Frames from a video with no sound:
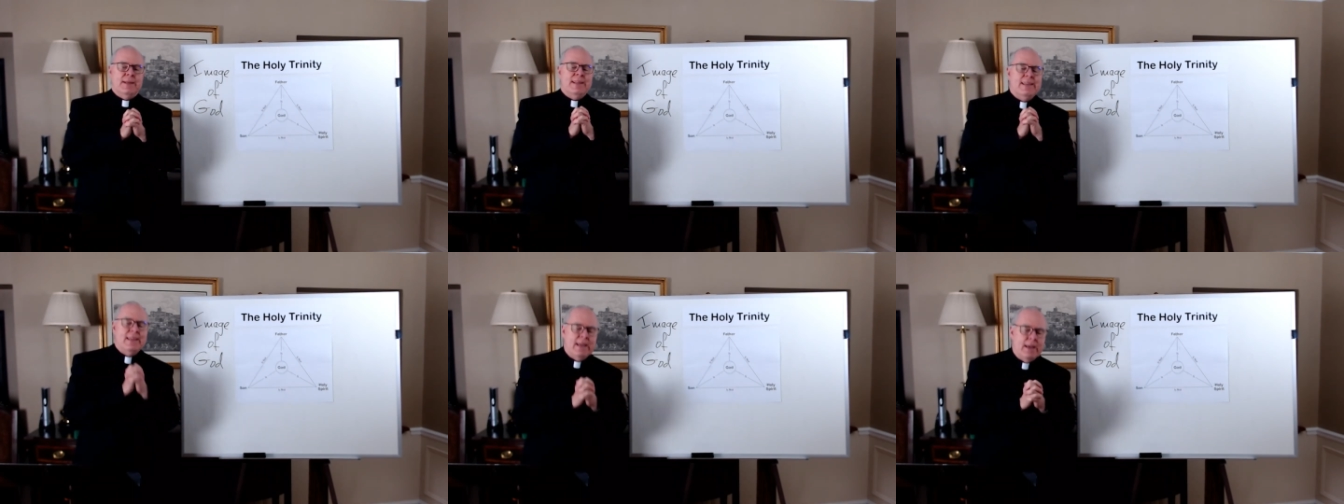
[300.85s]

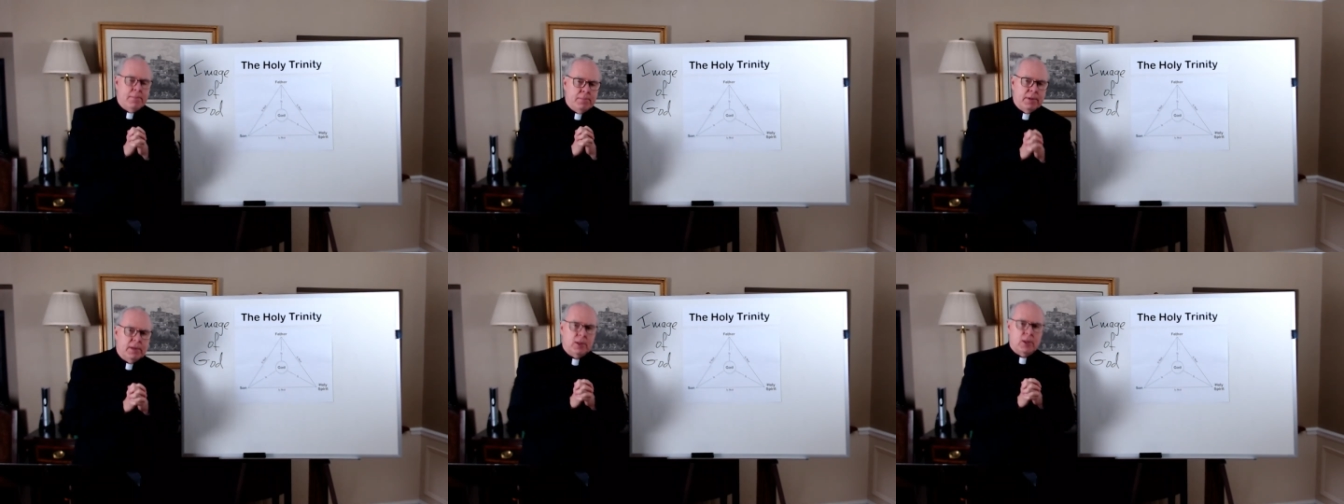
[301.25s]
he
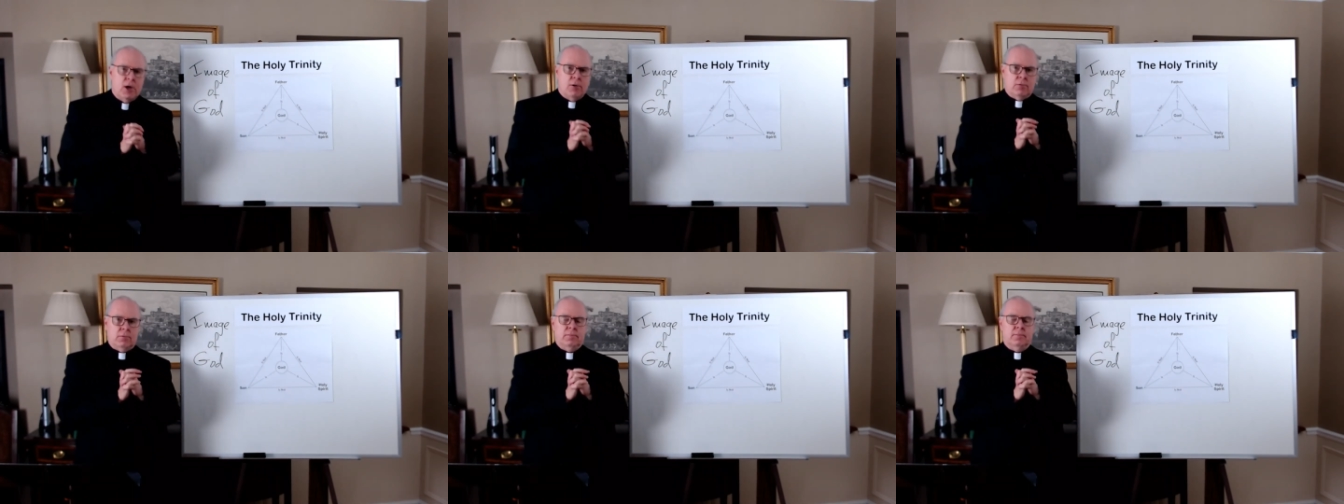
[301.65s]
can't be
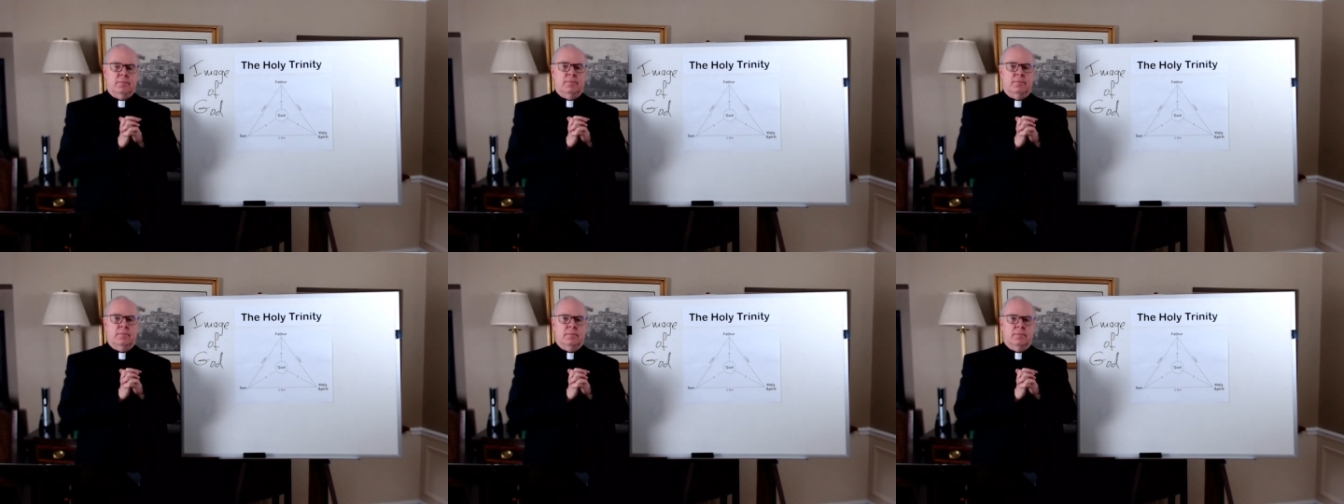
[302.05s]
alone.
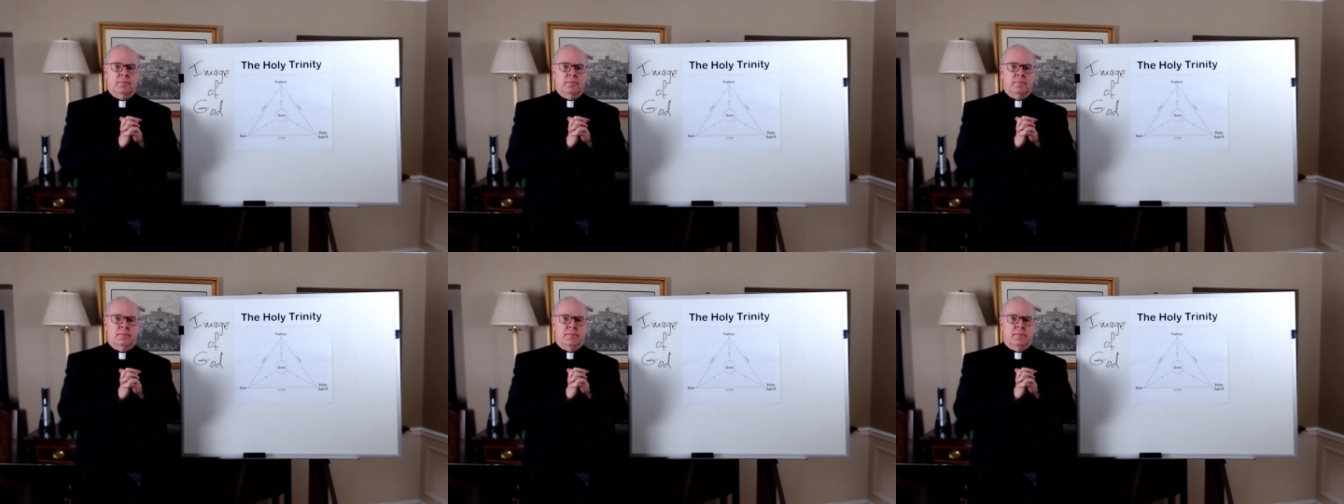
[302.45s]

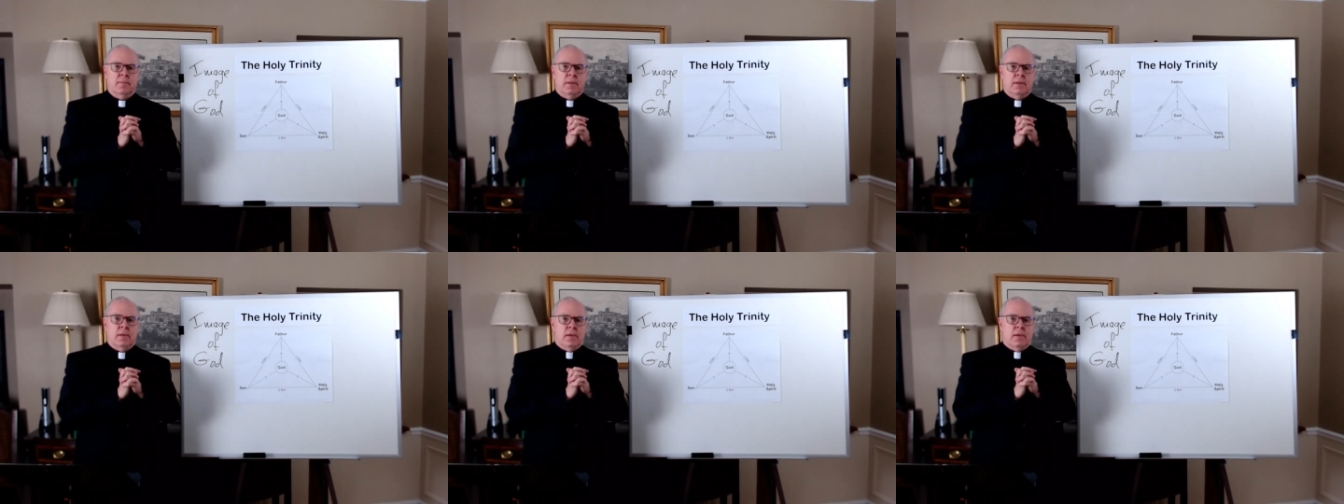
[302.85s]

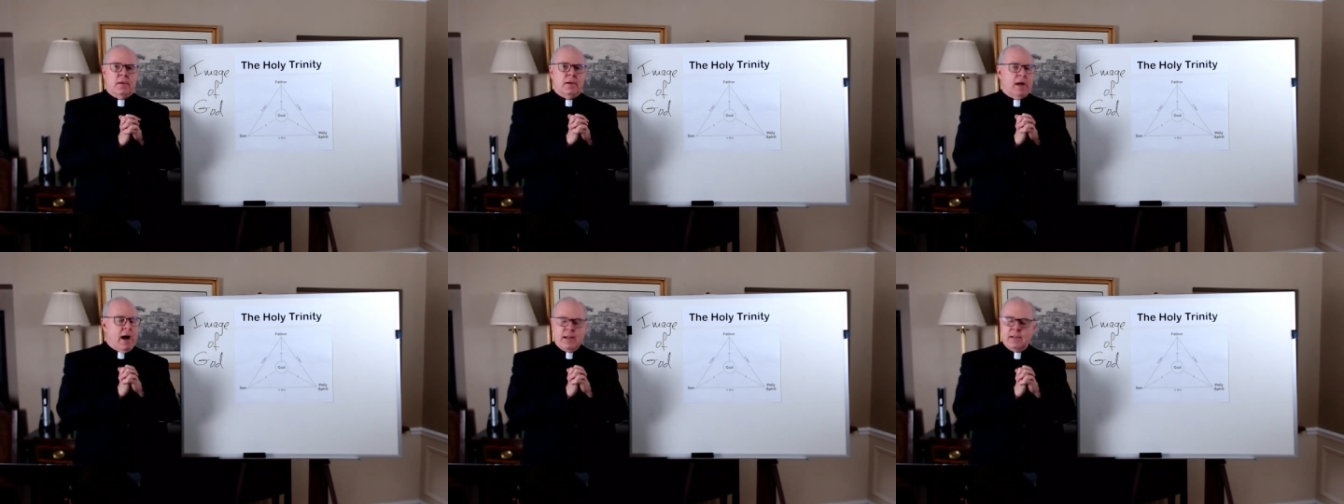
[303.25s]

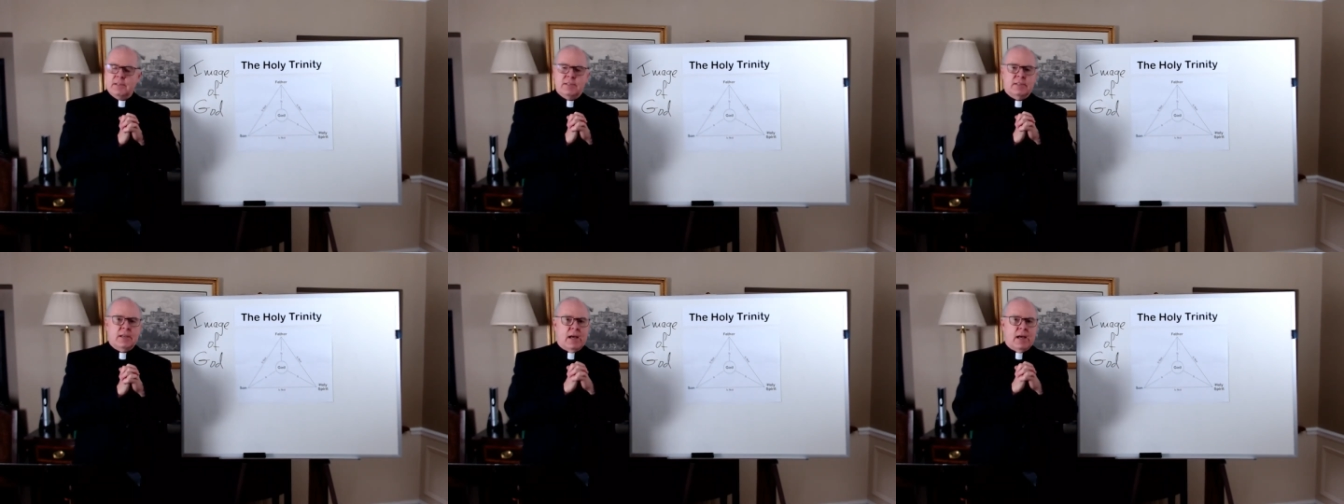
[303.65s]
God is,